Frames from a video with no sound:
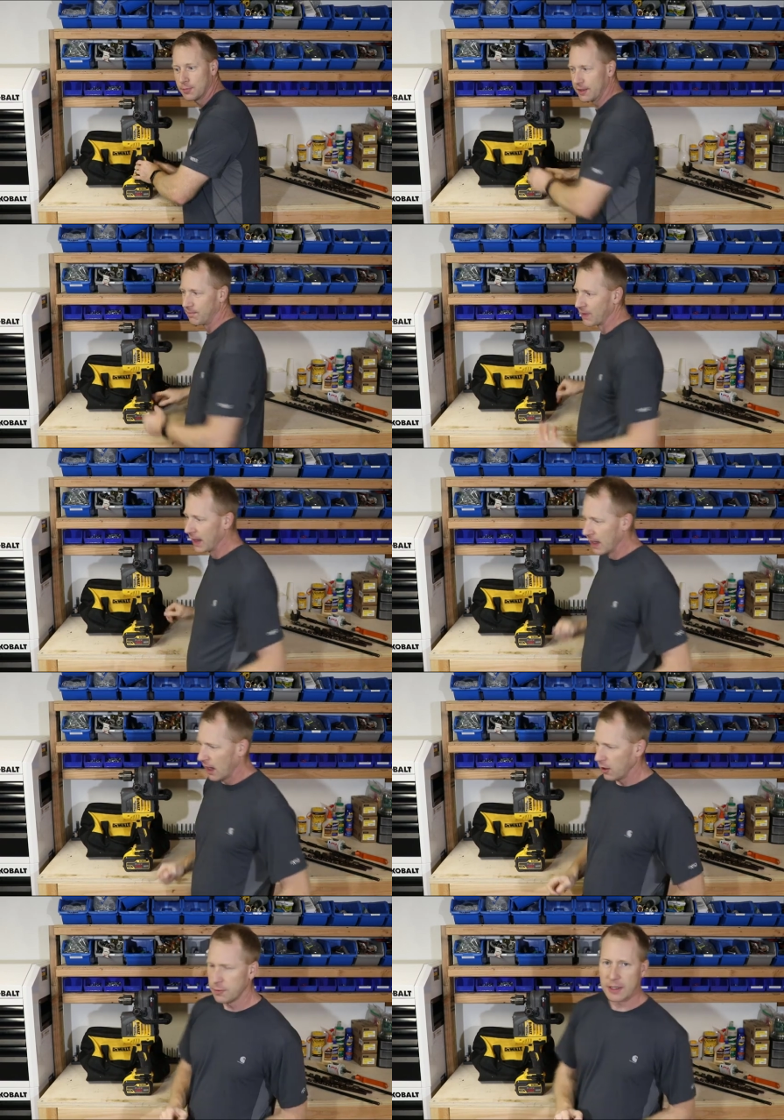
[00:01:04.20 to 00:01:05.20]
but
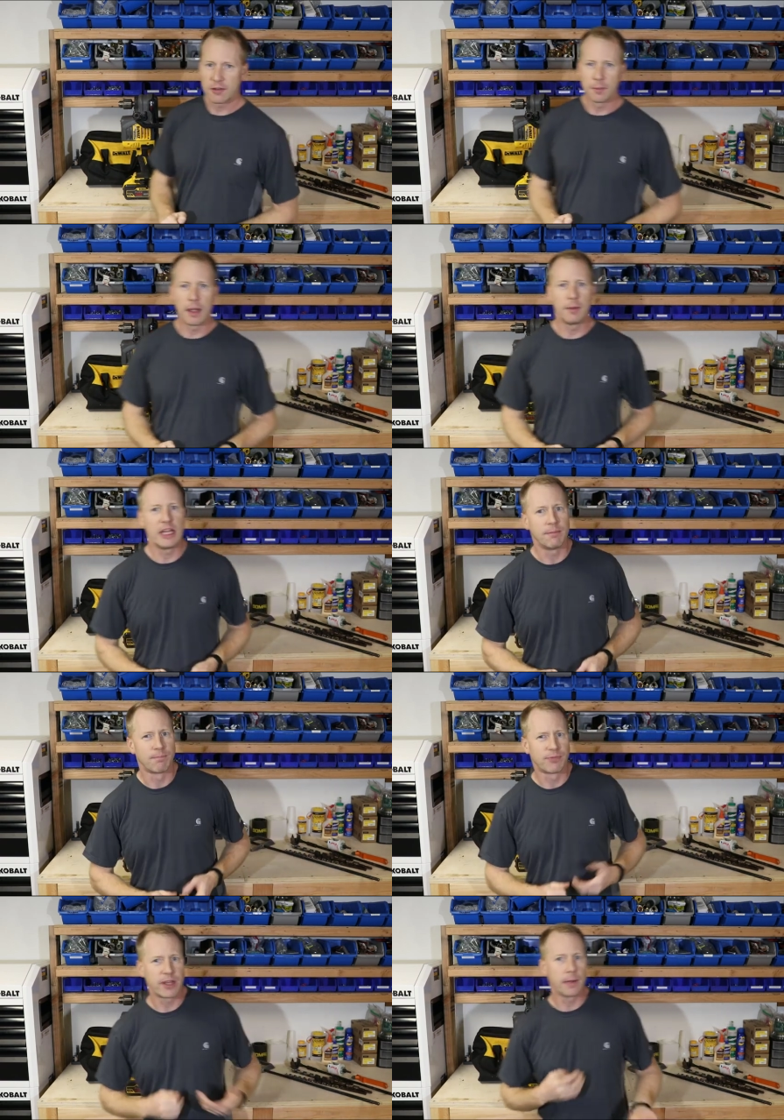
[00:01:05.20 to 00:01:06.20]
I was mixing maybe
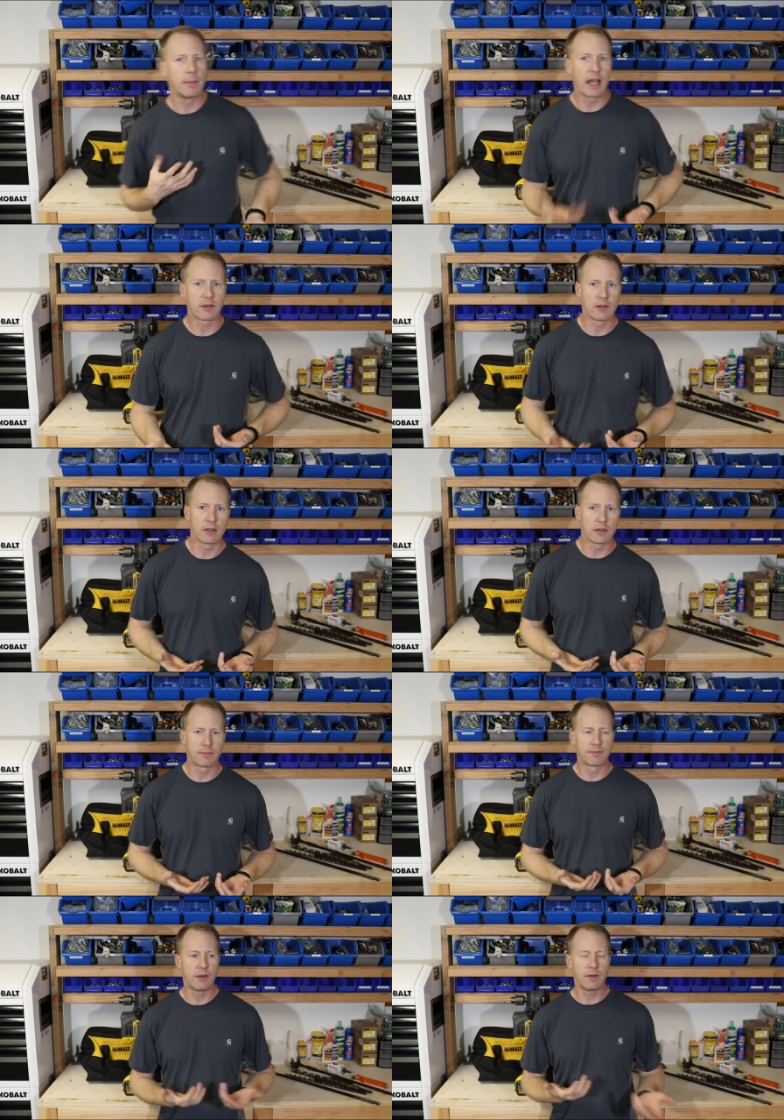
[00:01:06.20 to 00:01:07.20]
10 bags of
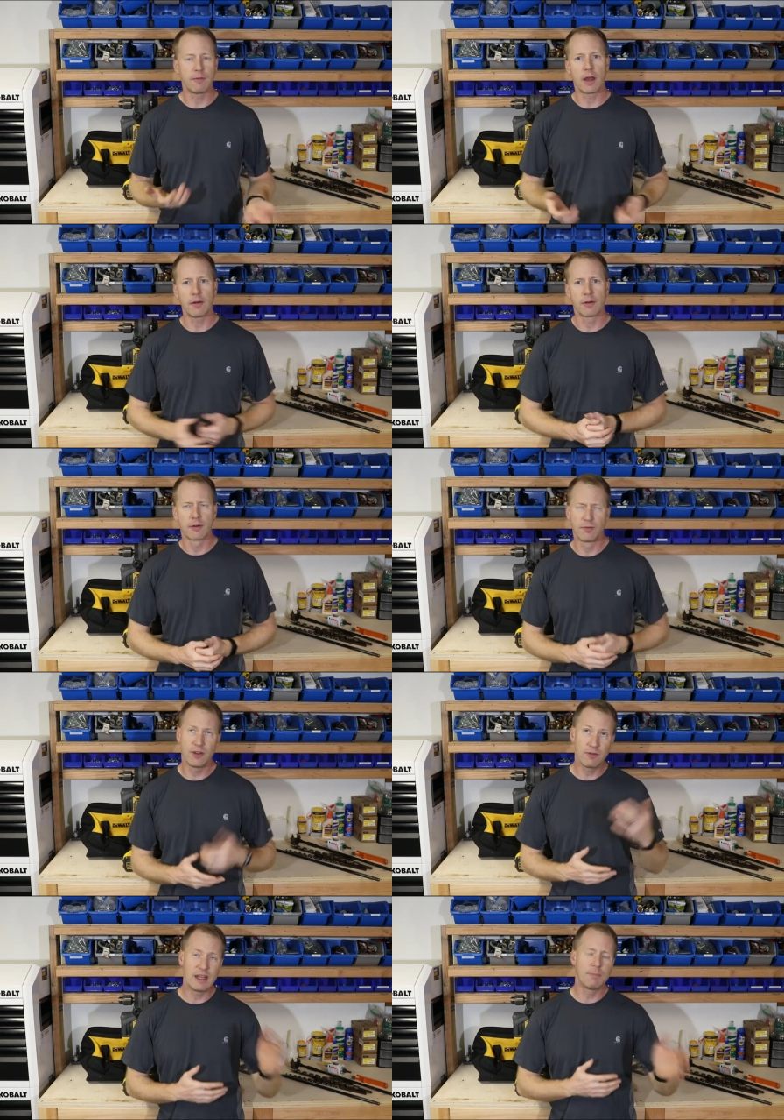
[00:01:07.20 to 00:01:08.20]

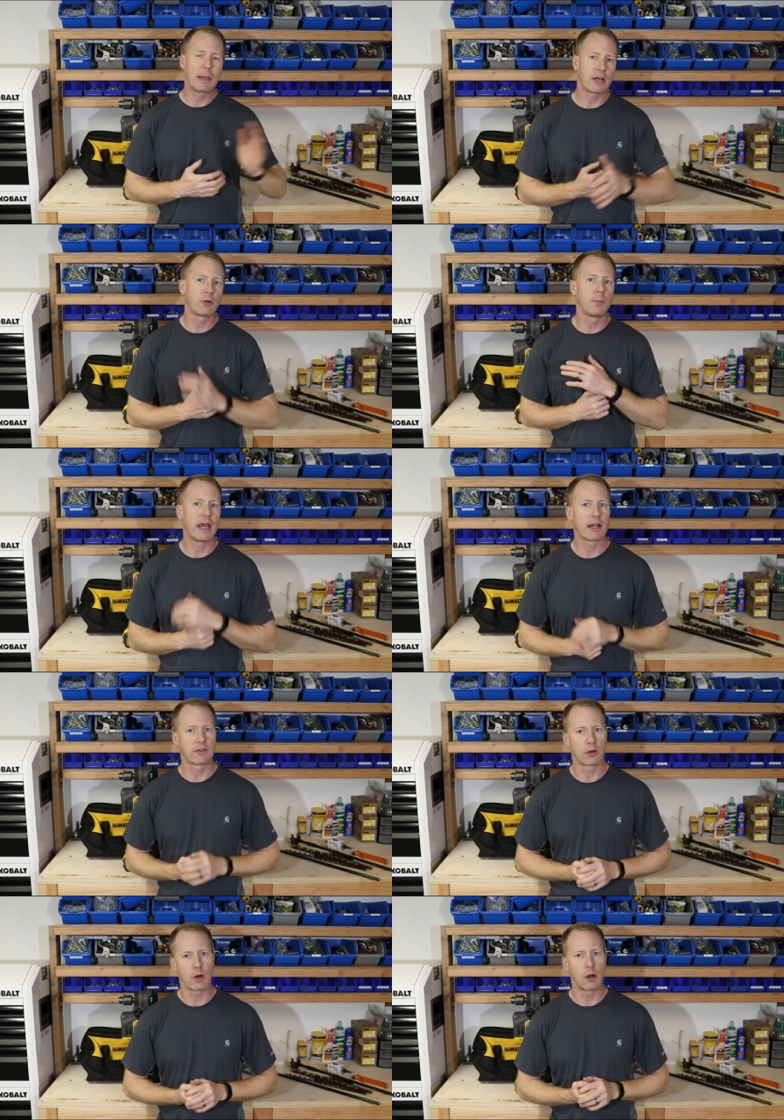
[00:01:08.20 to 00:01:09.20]
50-pound
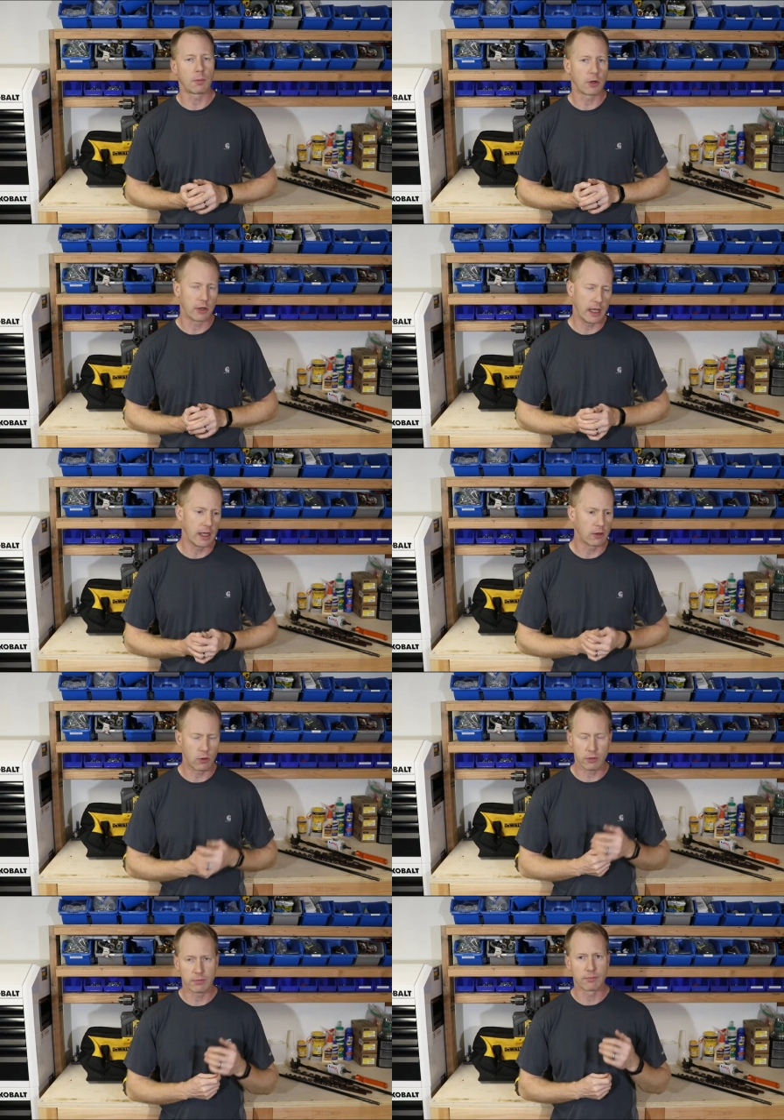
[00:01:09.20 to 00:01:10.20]
bags of grout per day,
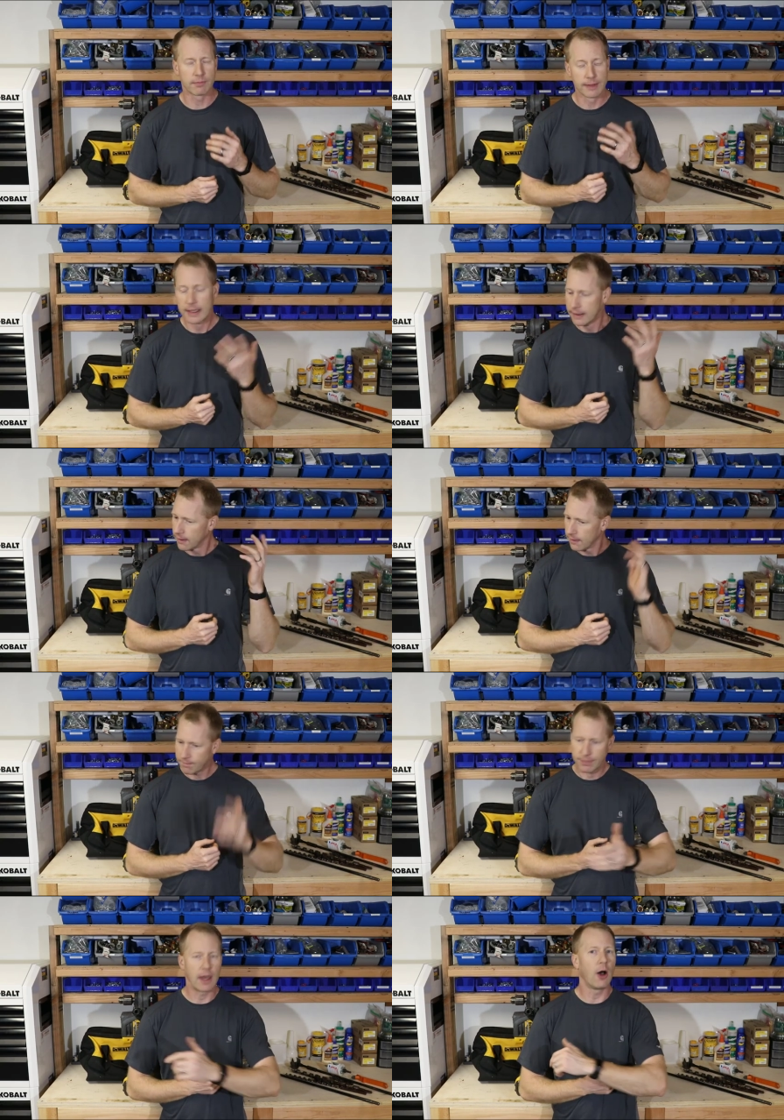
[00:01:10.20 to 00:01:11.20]
or
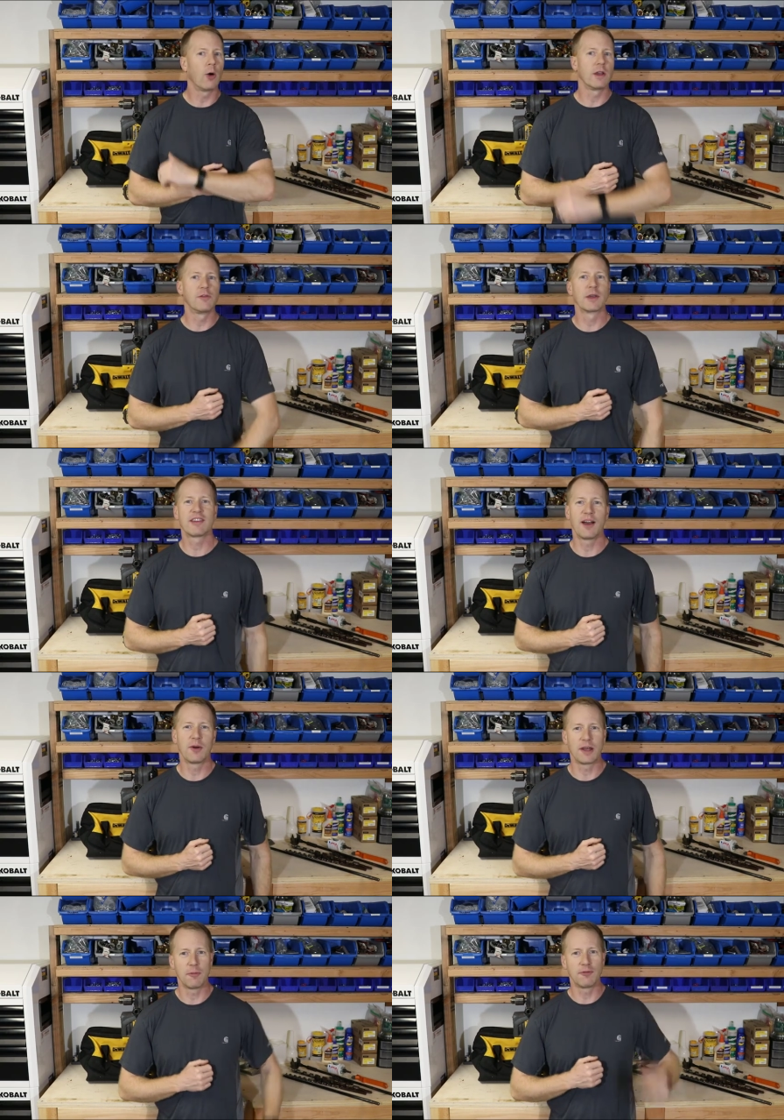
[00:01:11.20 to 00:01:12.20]
always mix that
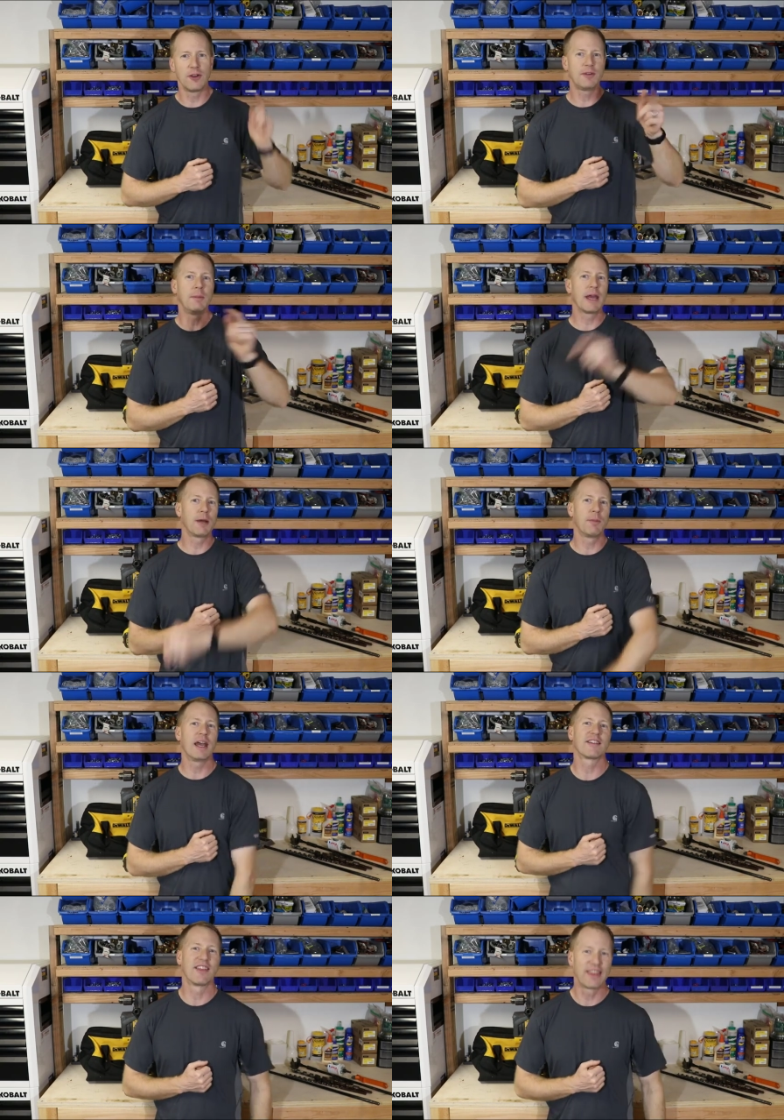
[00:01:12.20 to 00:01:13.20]
one up, 50-pound
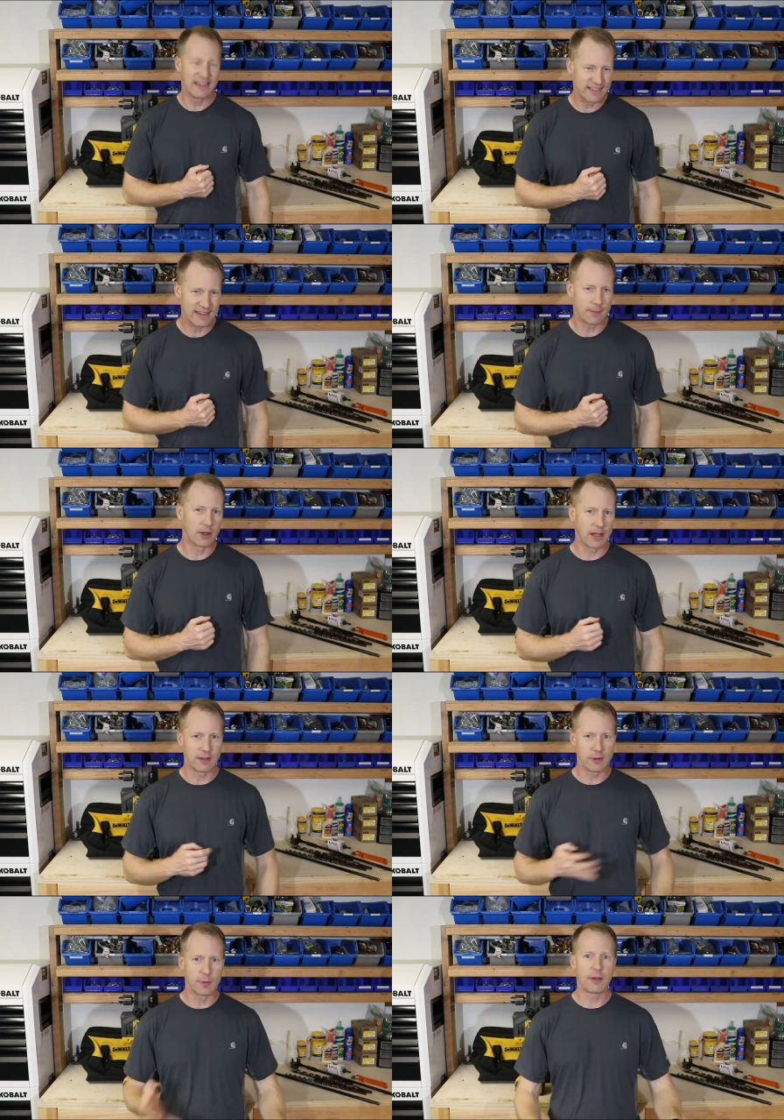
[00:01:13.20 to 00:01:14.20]
bags of thin set per
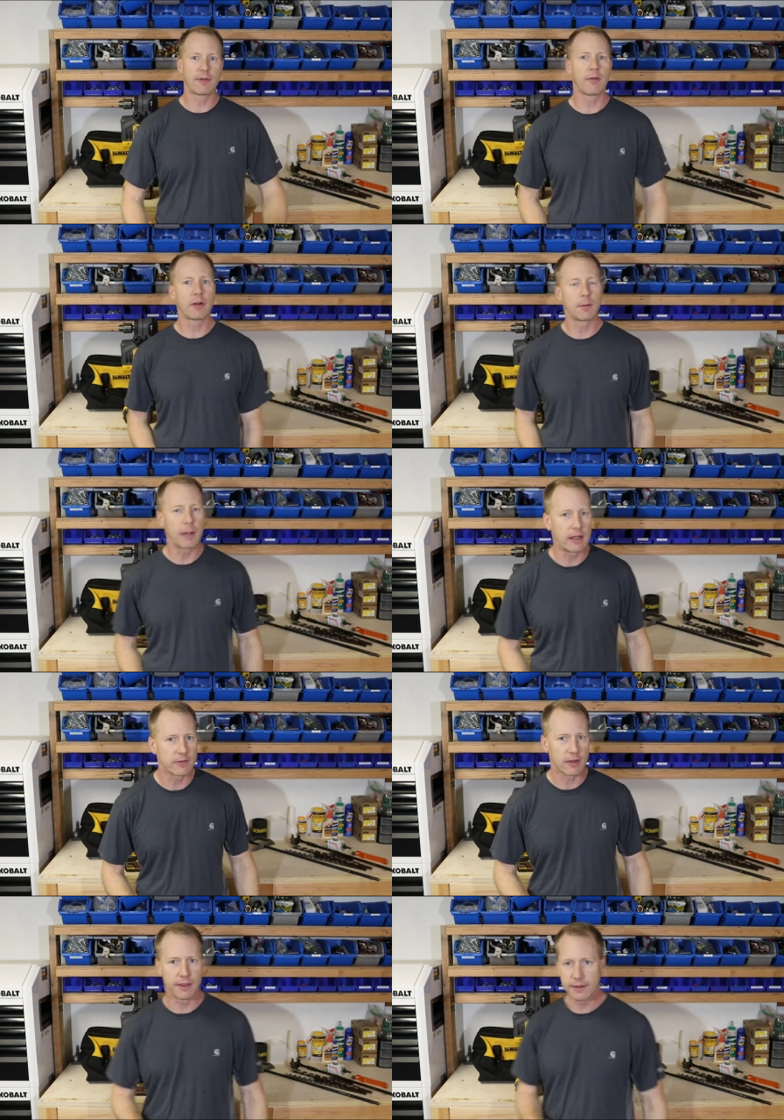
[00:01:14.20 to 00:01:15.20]
day, so about 500
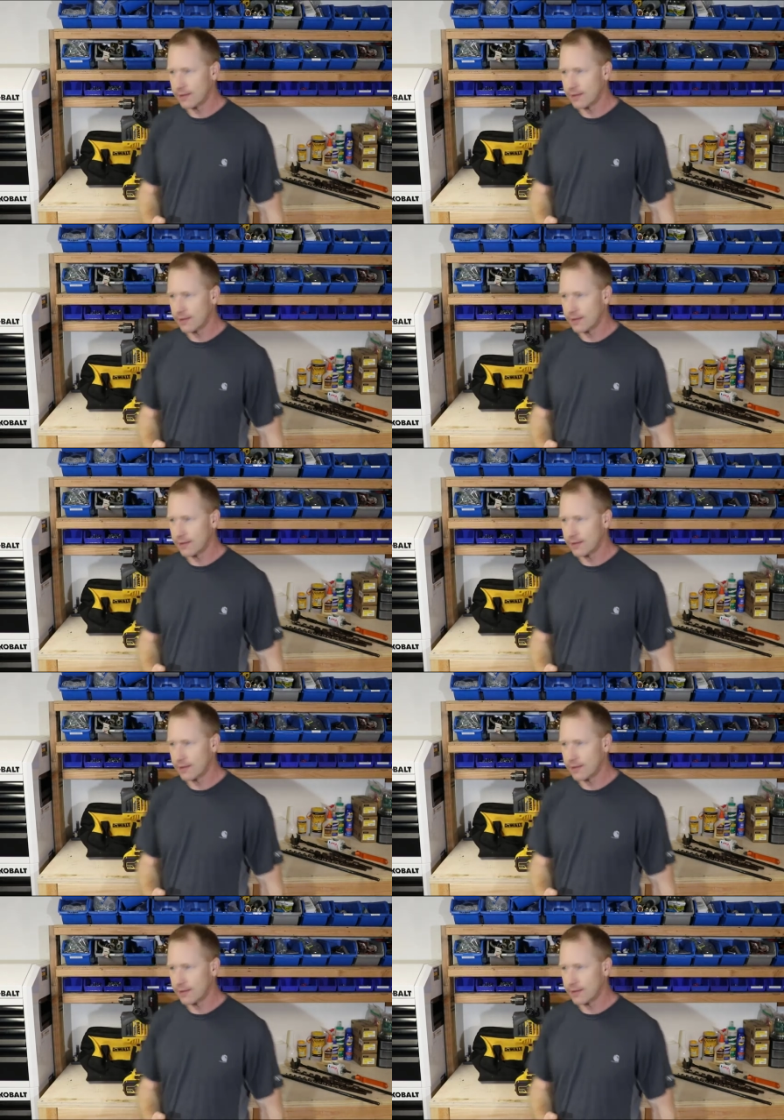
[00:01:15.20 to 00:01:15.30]
pounds of thin